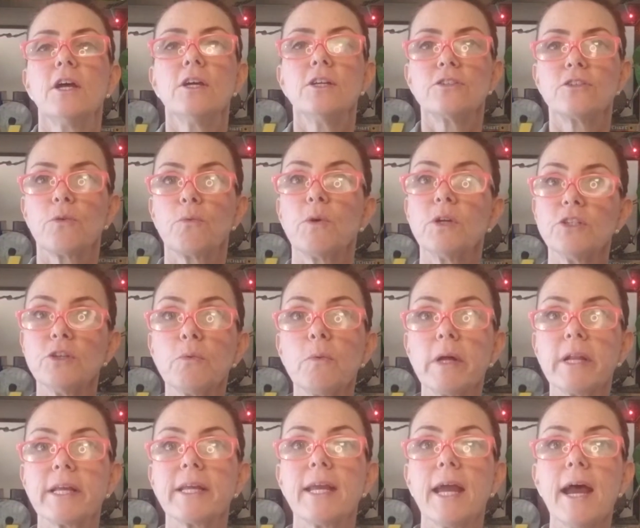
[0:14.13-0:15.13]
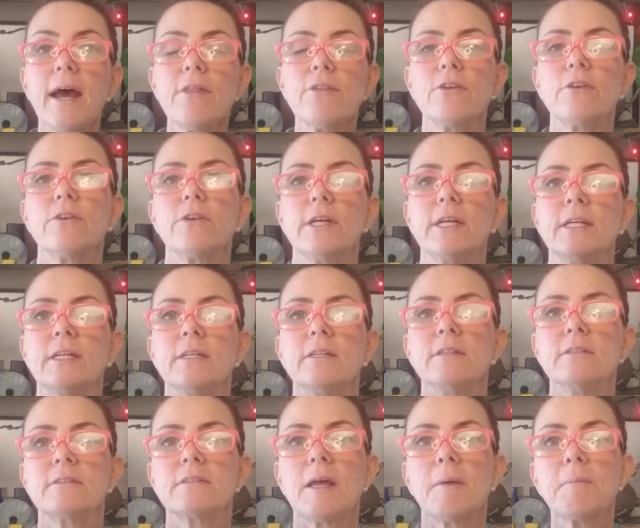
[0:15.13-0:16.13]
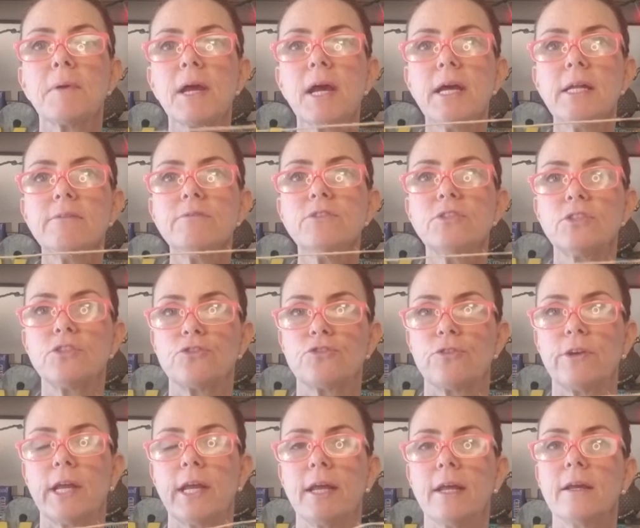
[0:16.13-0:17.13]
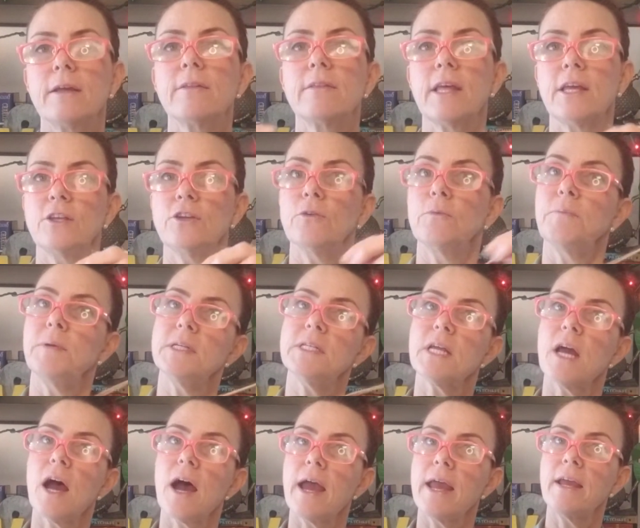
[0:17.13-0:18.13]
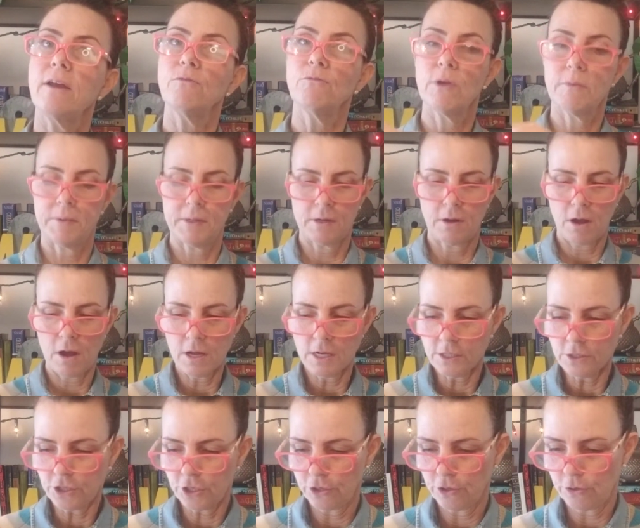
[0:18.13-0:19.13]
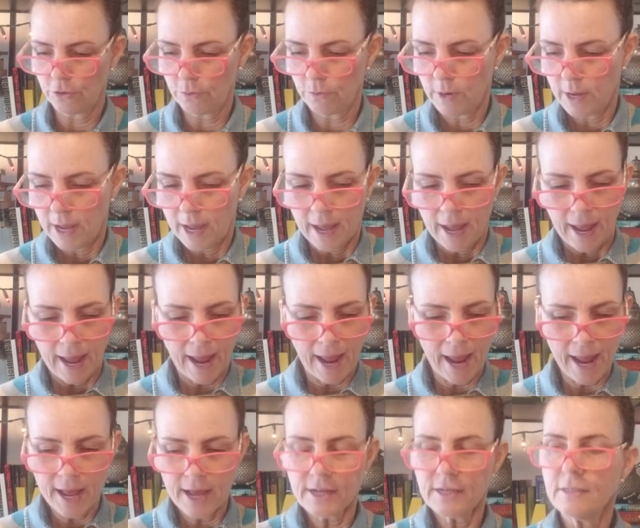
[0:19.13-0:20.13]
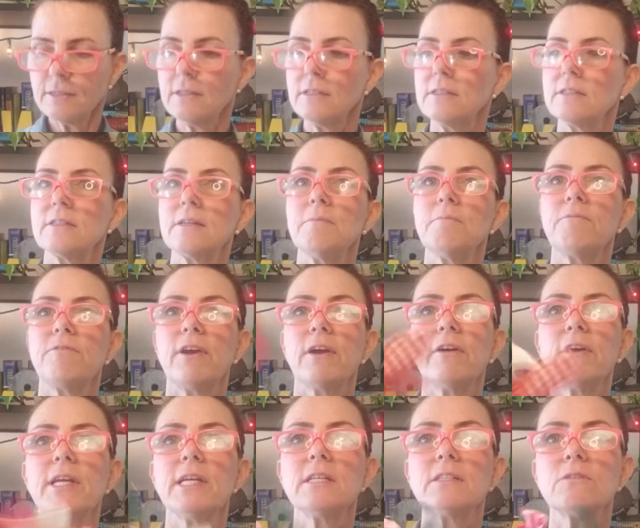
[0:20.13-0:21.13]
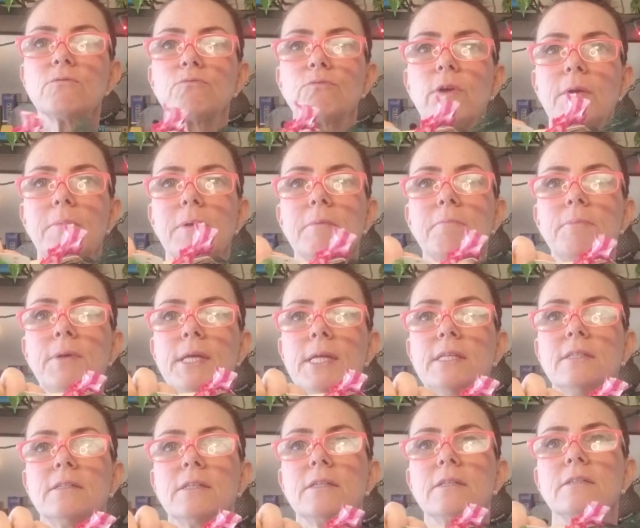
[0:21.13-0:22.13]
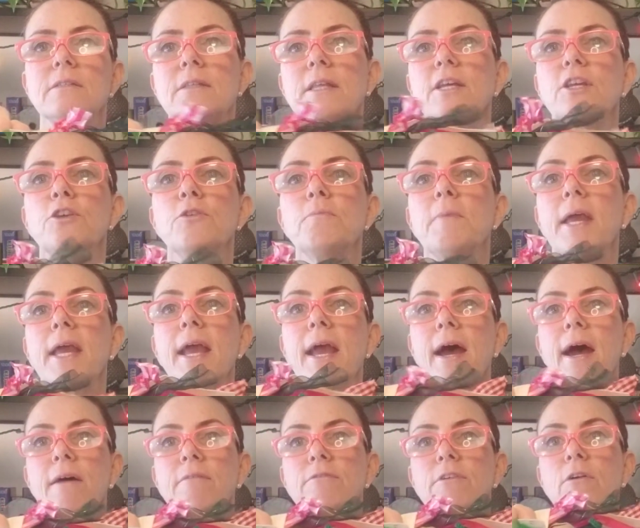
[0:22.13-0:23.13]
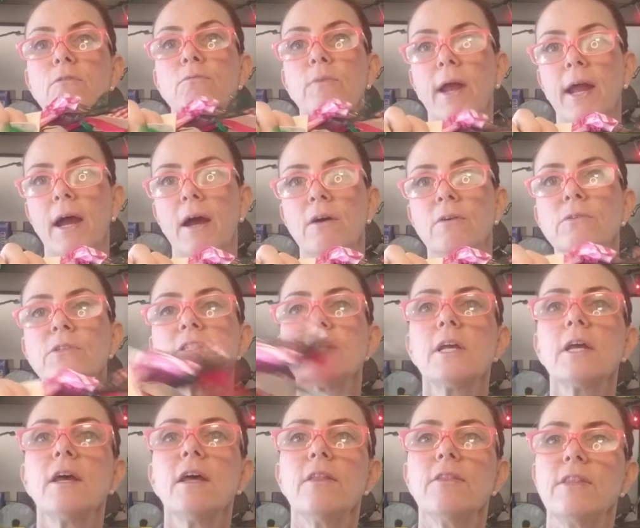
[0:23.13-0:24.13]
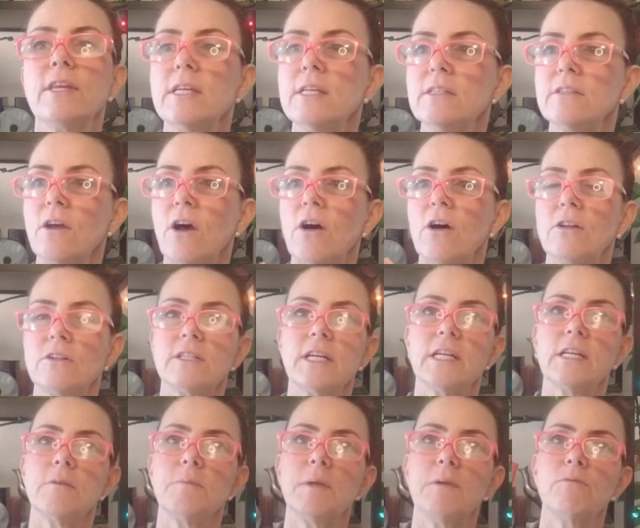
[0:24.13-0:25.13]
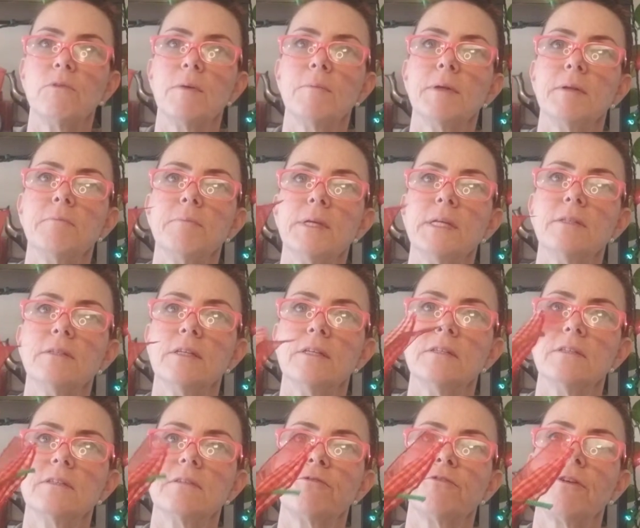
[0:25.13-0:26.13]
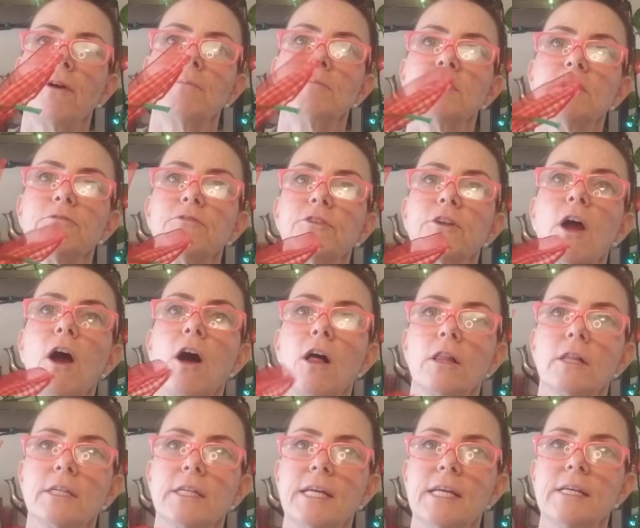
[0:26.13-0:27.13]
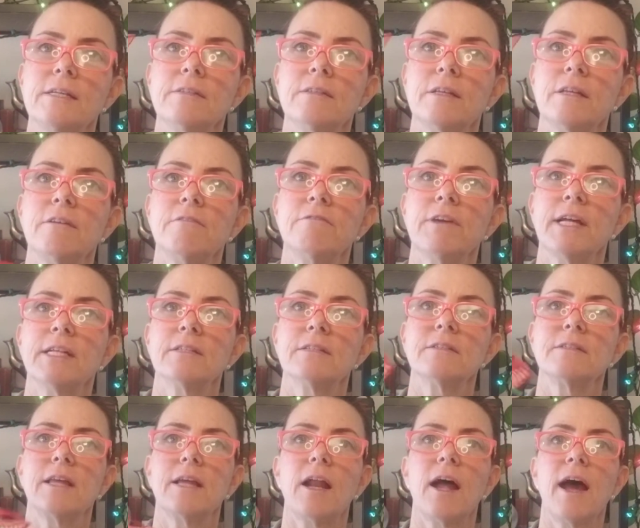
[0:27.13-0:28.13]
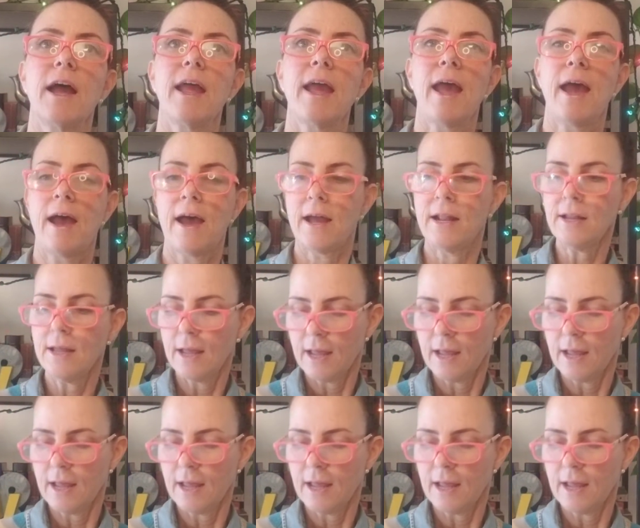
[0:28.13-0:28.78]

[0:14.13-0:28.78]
So what you'll want to gather is some kind of string that you'll be tying ribbon onto and some various ribbon pieces that you may have around. These all tend to be ribbon pieces from different holidays and events that I had.